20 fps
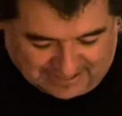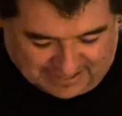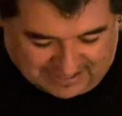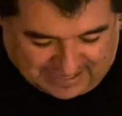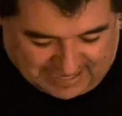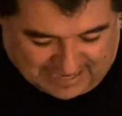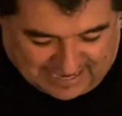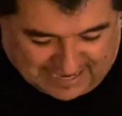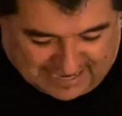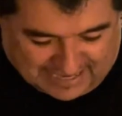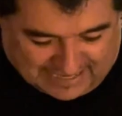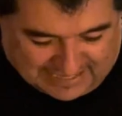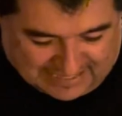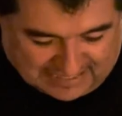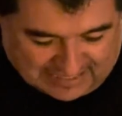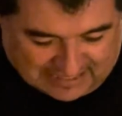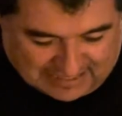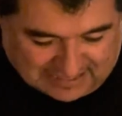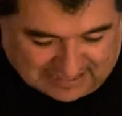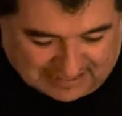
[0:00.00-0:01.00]
and
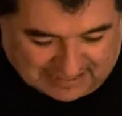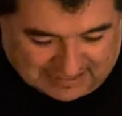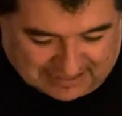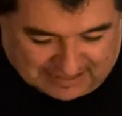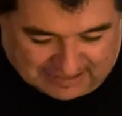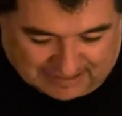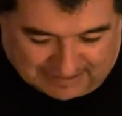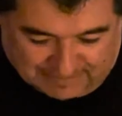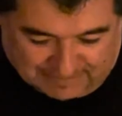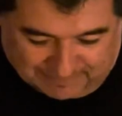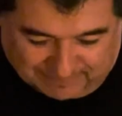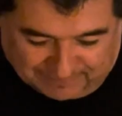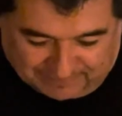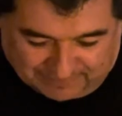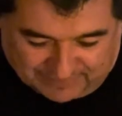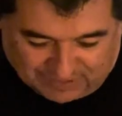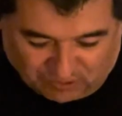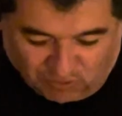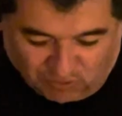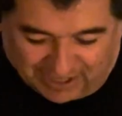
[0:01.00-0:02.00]

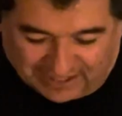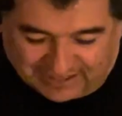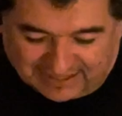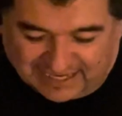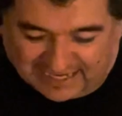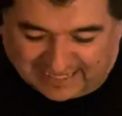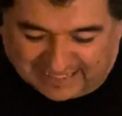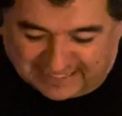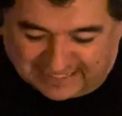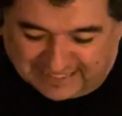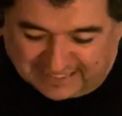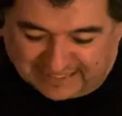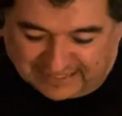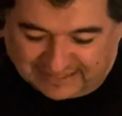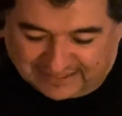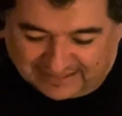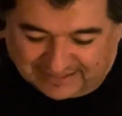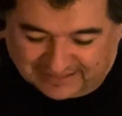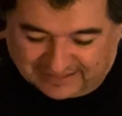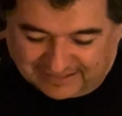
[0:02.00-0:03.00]
"White Lightning."
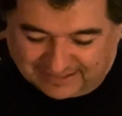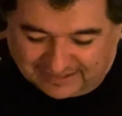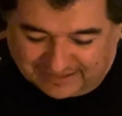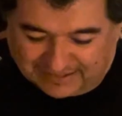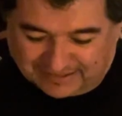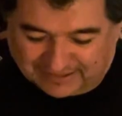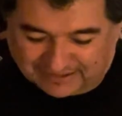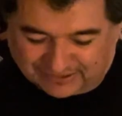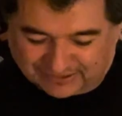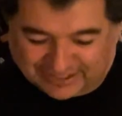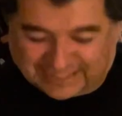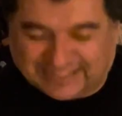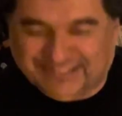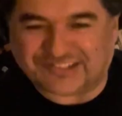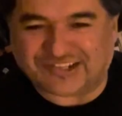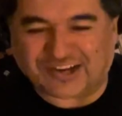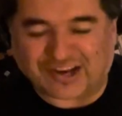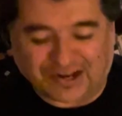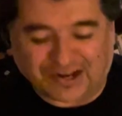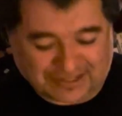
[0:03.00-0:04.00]
Great
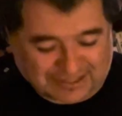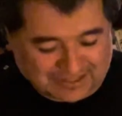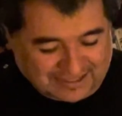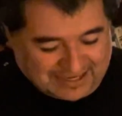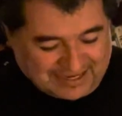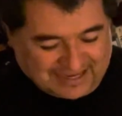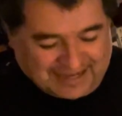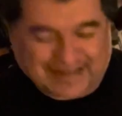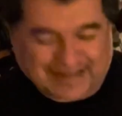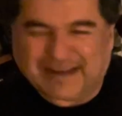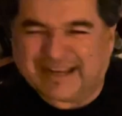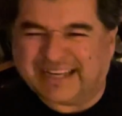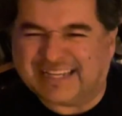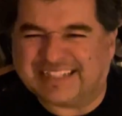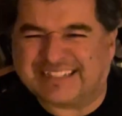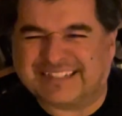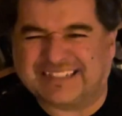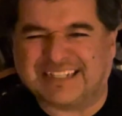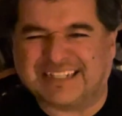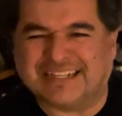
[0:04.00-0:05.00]
song.
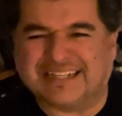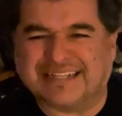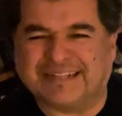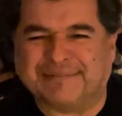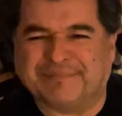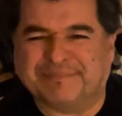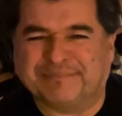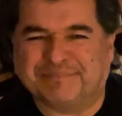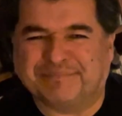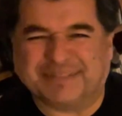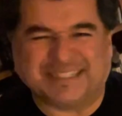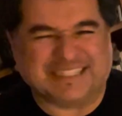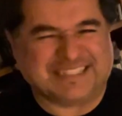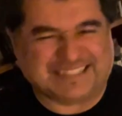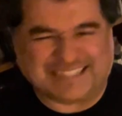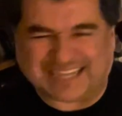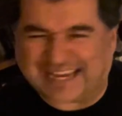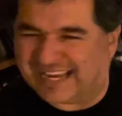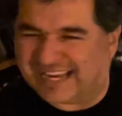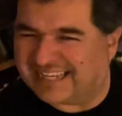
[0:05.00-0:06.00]
But
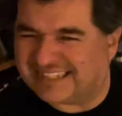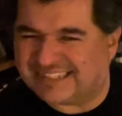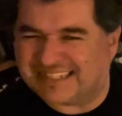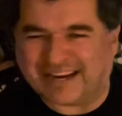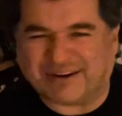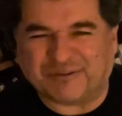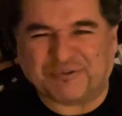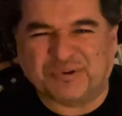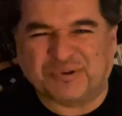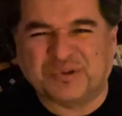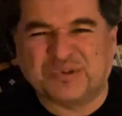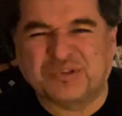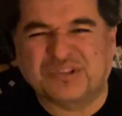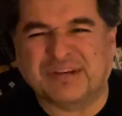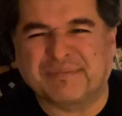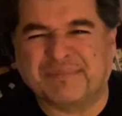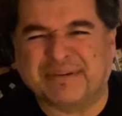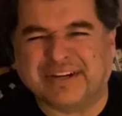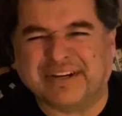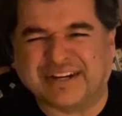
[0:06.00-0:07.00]
it has that roots
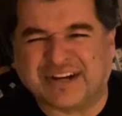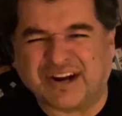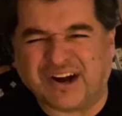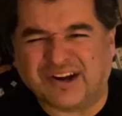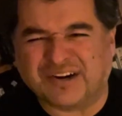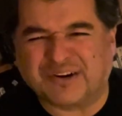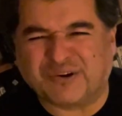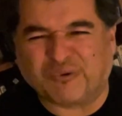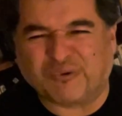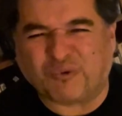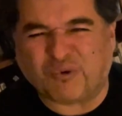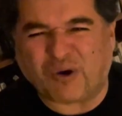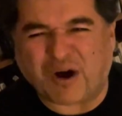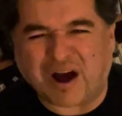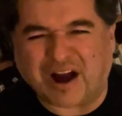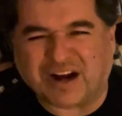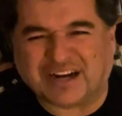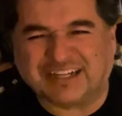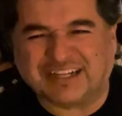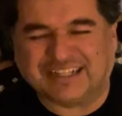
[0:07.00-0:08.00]
Americana
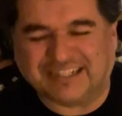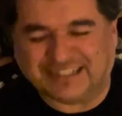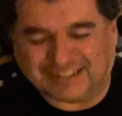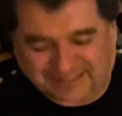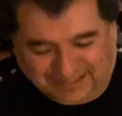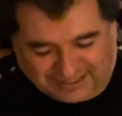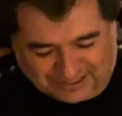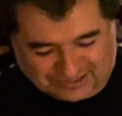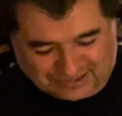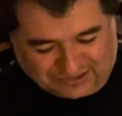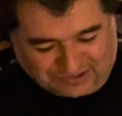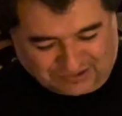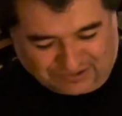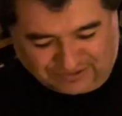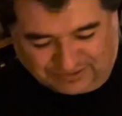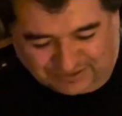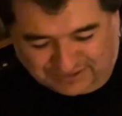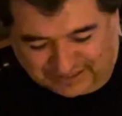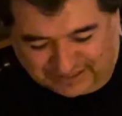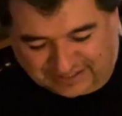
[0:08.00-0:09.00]
rock, in
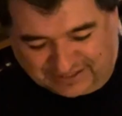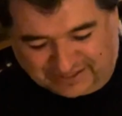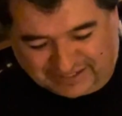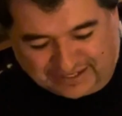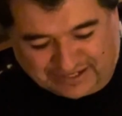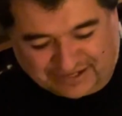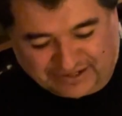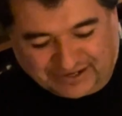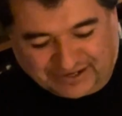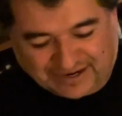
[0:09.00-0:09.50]
there.